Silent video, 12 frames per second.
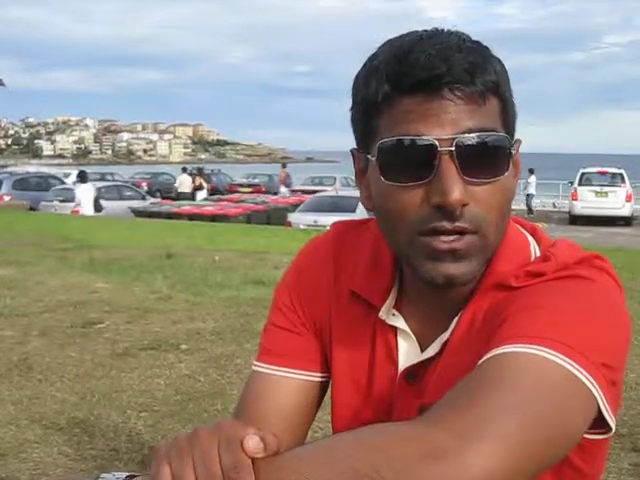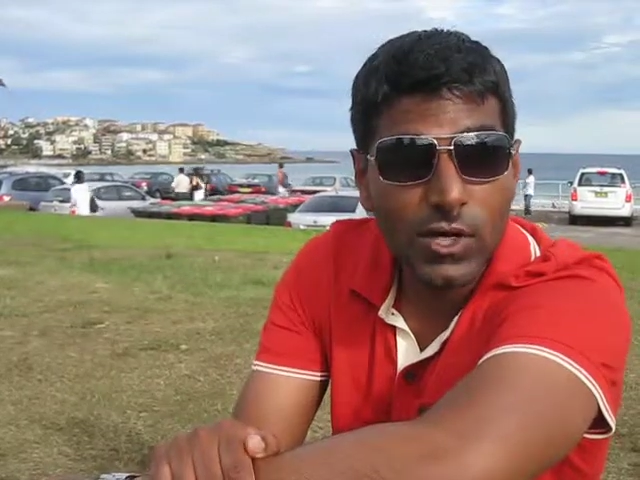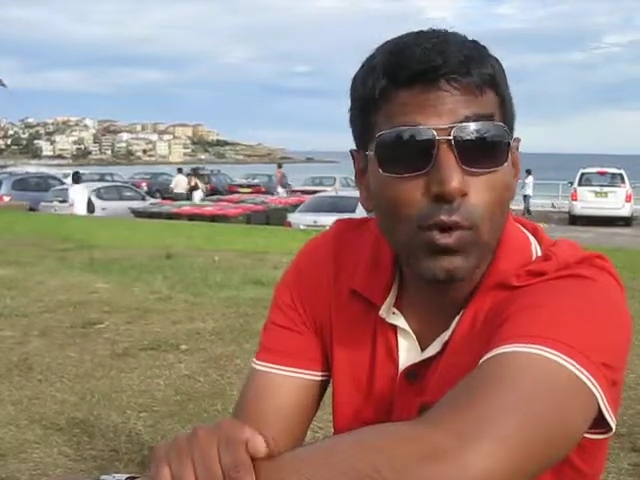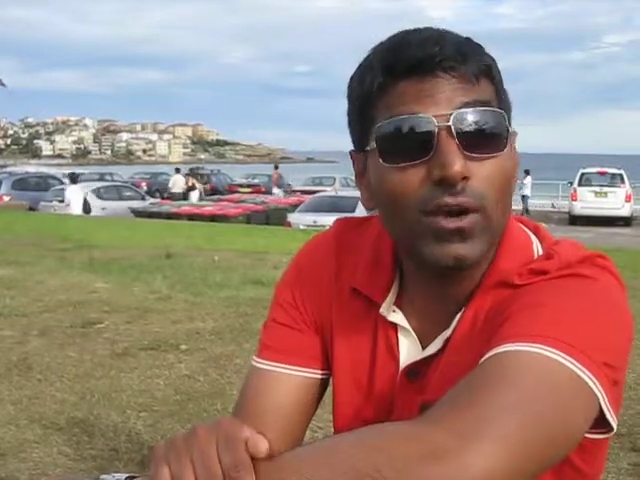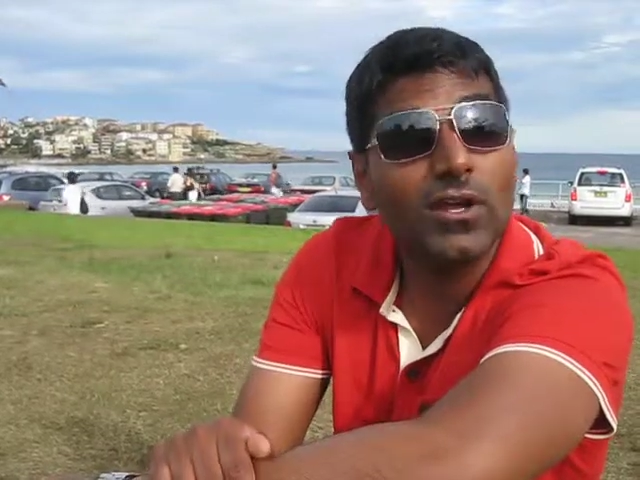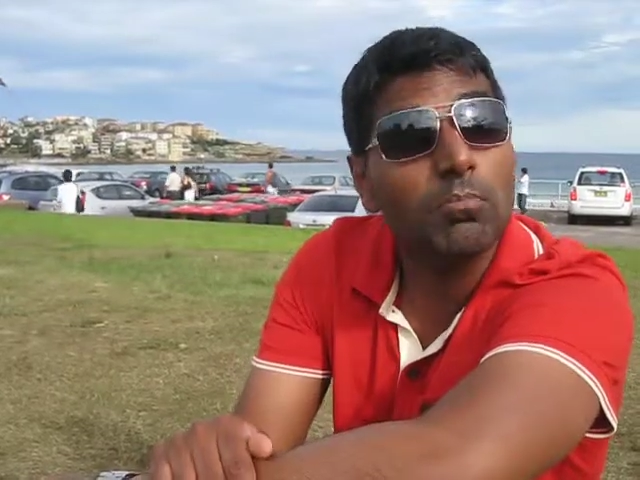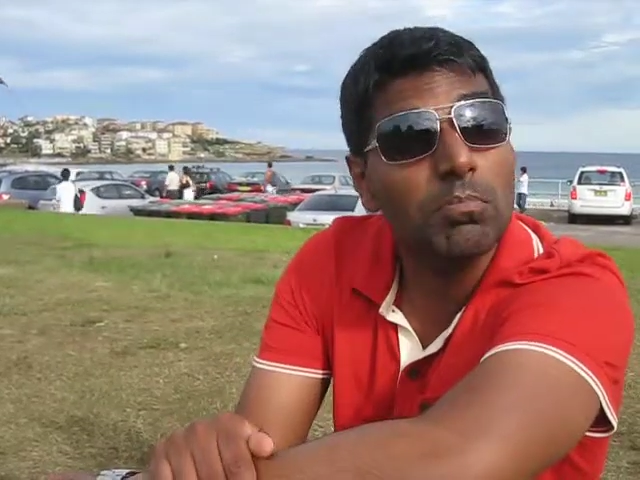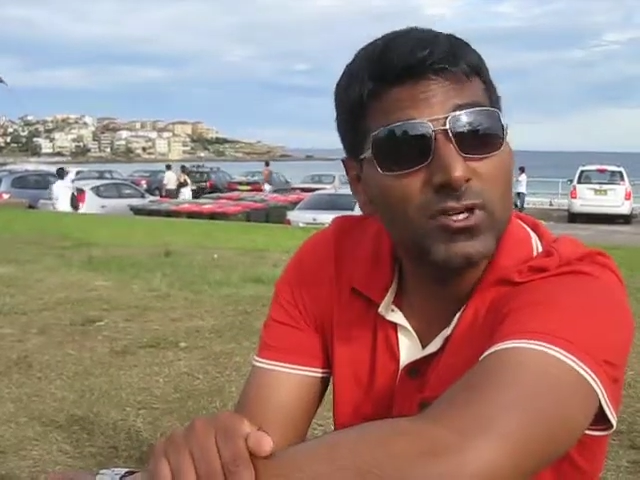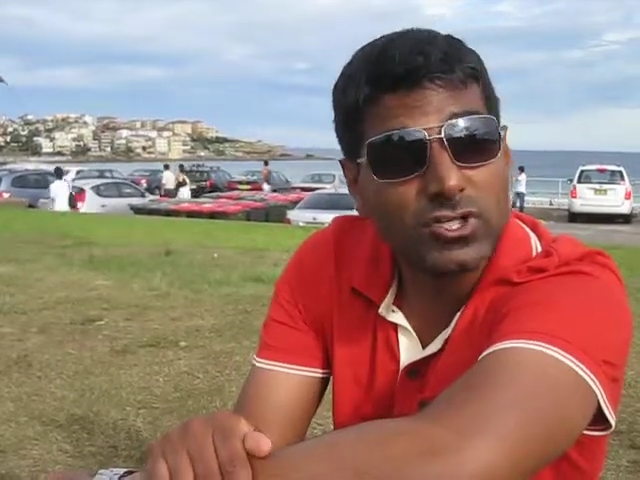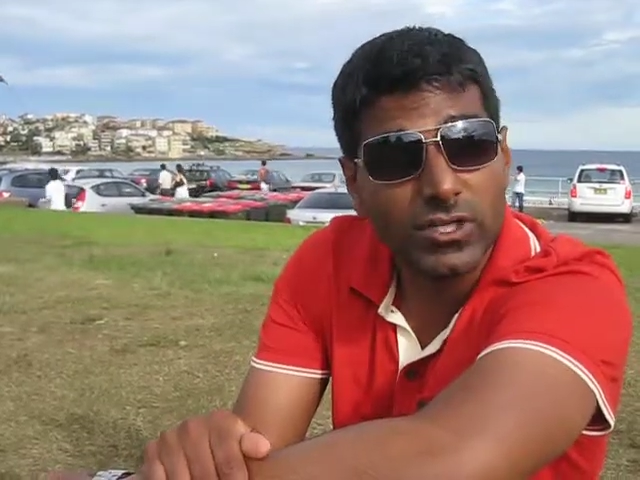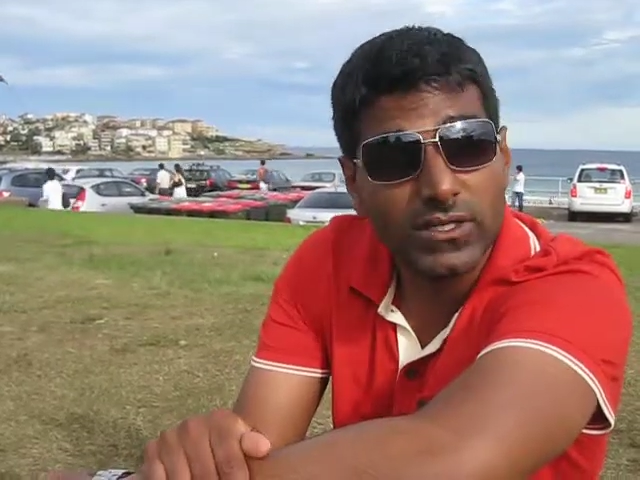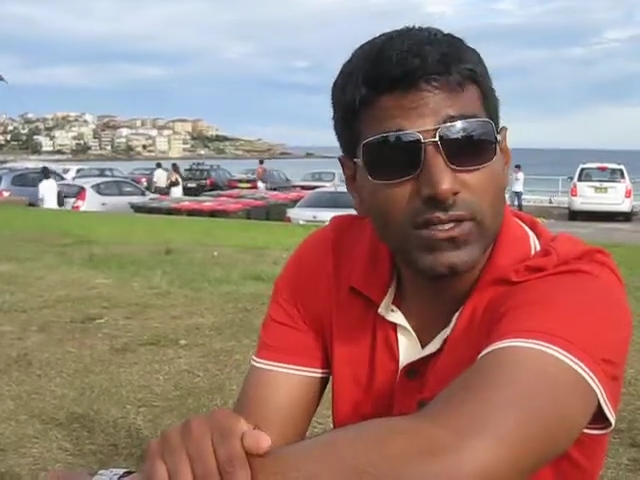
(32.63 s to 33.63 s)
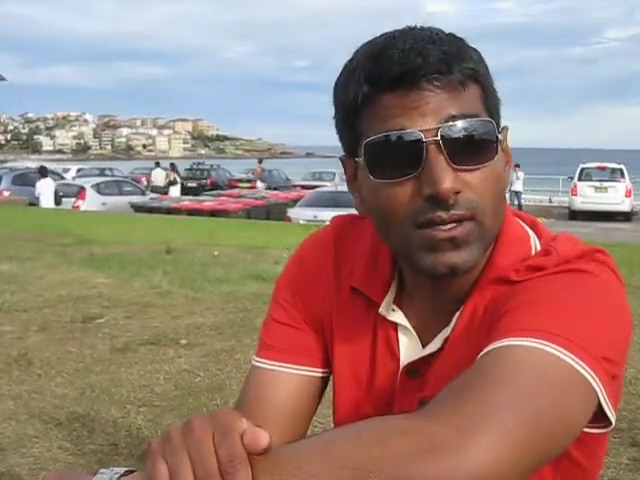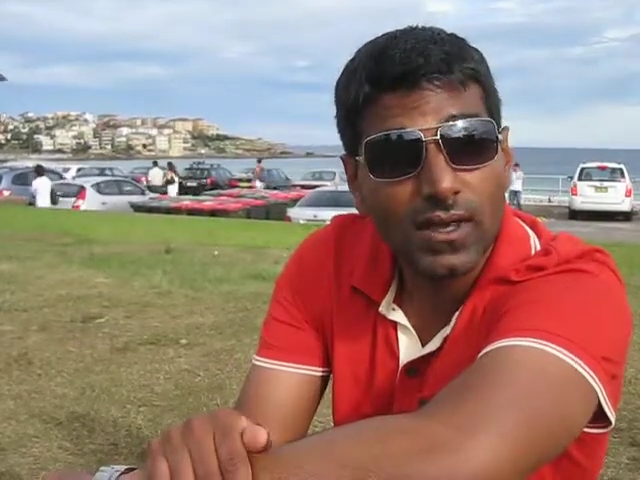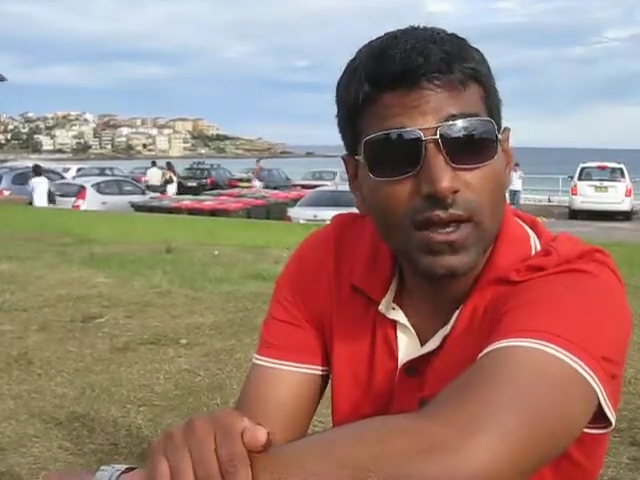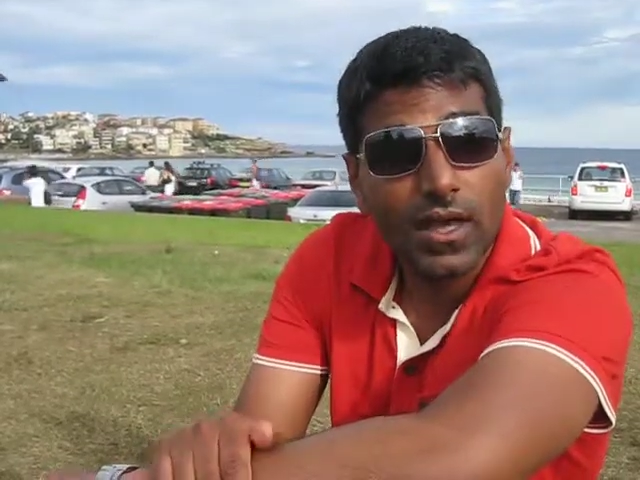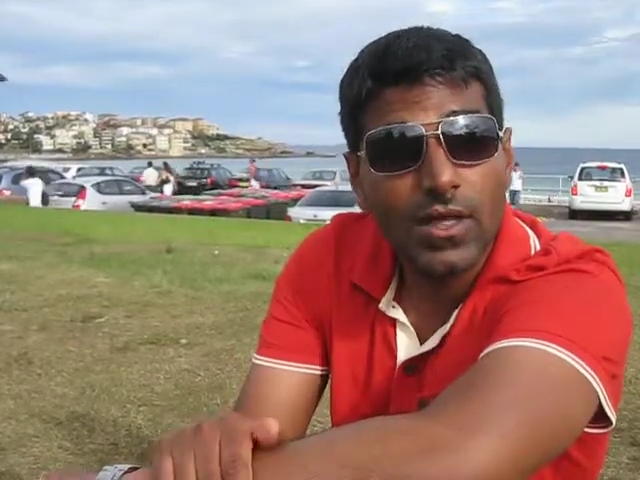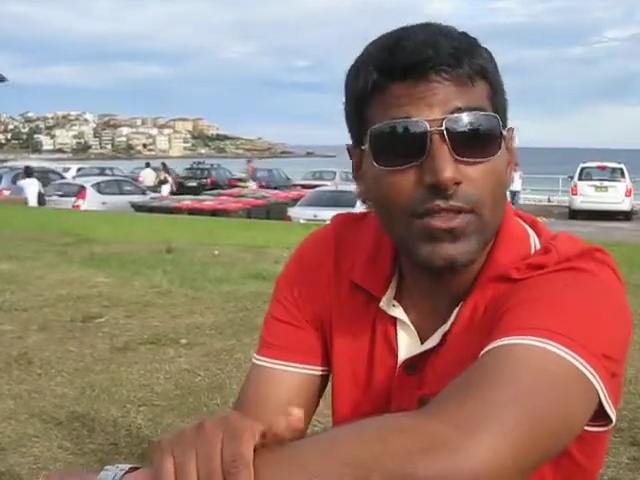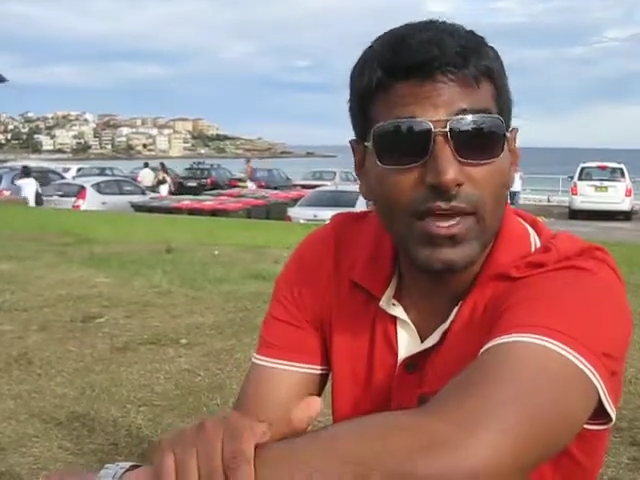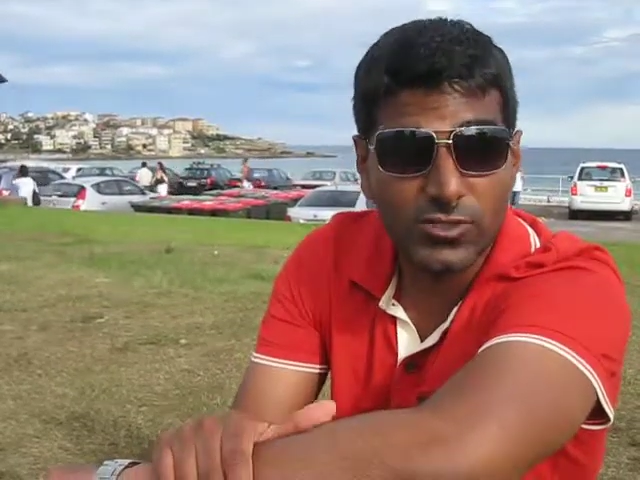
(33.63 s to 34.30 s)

who had commissioned the